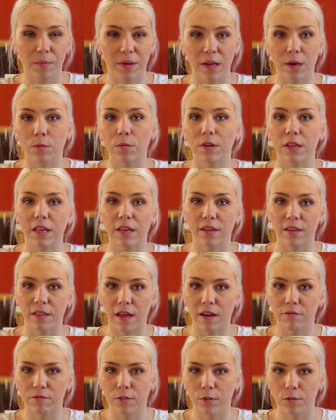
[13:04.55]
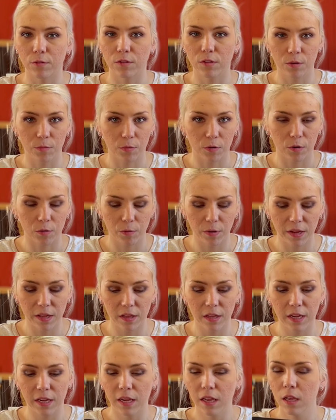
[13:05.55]
be able to get to that food super
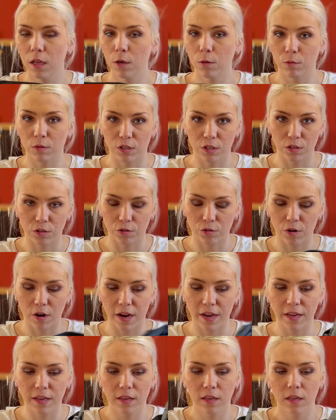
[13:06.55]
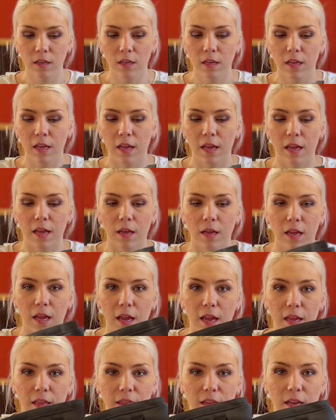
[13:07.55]
quickly, which is great.
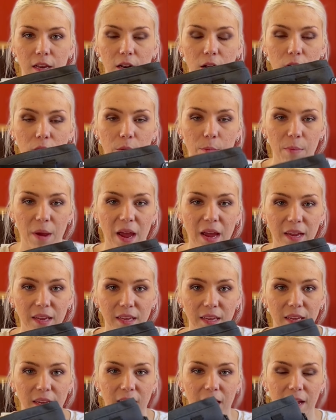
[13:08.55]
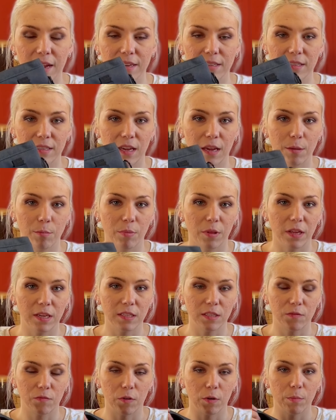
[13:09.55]
And then on the back, it has a
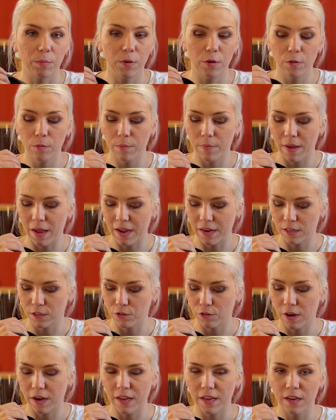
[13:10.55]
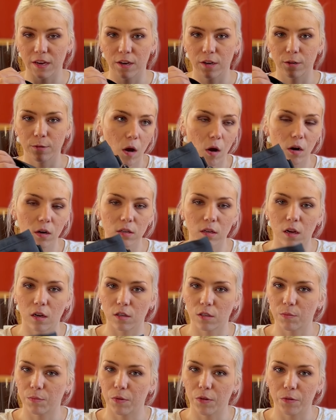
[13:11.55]
place for poop bags right here. Our
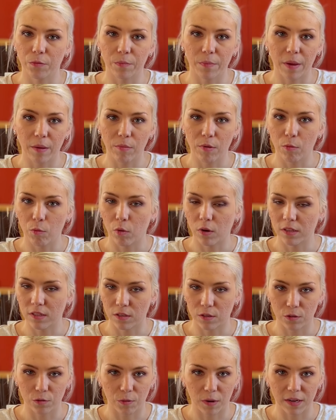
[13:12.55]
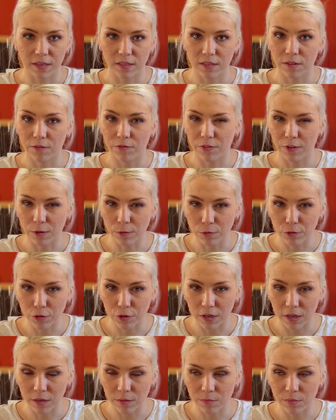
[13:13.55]
dogs poop maybe once or twice a field
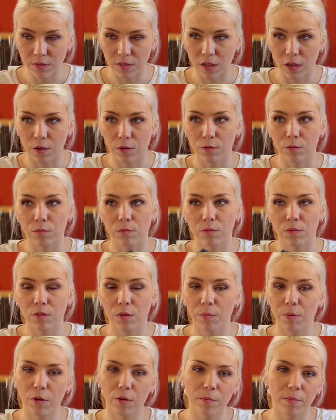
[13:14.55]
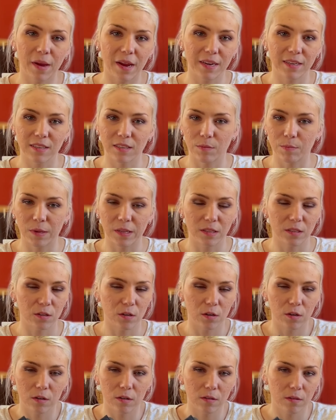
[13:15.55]
trip, so the poop bag
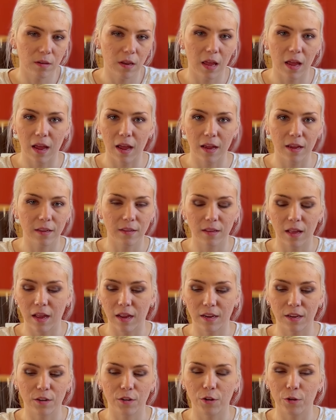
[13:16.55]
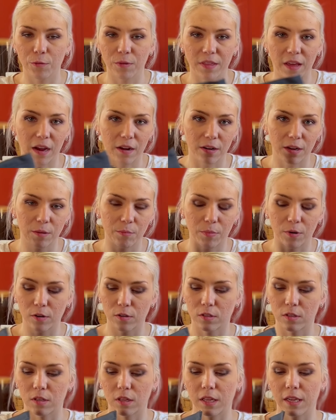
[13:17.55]
dispenser, I could do without it
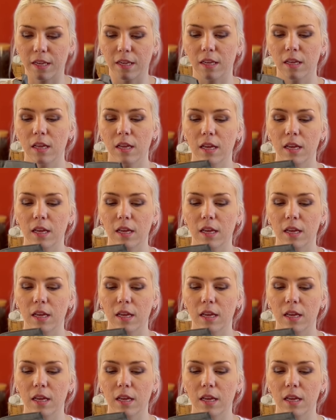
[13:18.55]
personally.